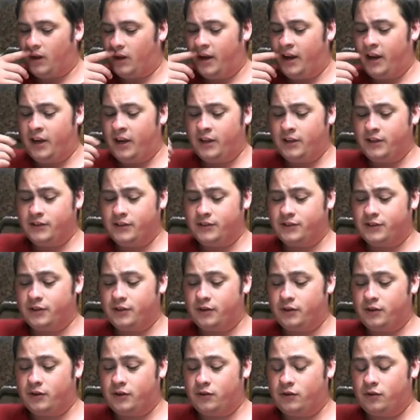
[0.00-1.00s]
in
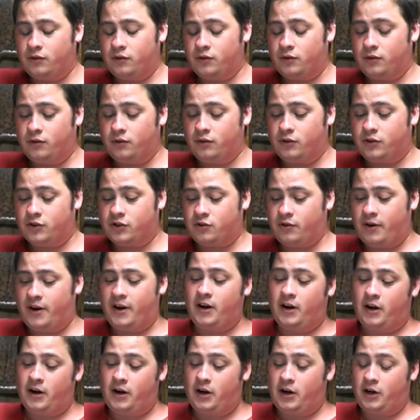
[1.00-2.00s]
his
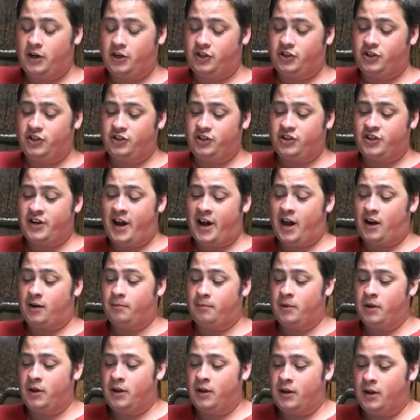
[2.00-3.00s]
street on, on in
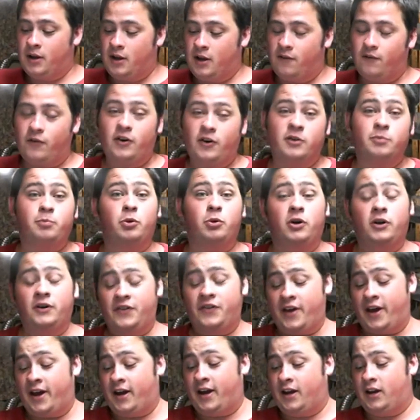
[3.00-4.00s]
Chatham for his
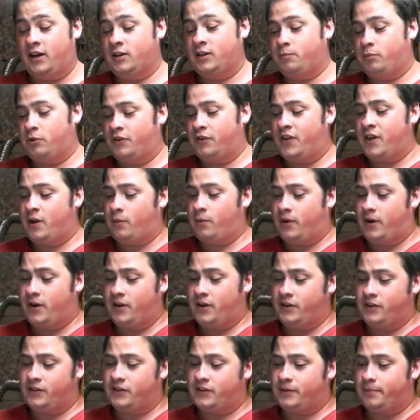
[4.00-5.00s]
birthday, and his birthday
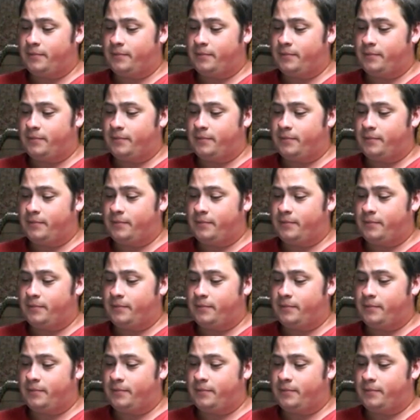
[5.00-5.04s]
was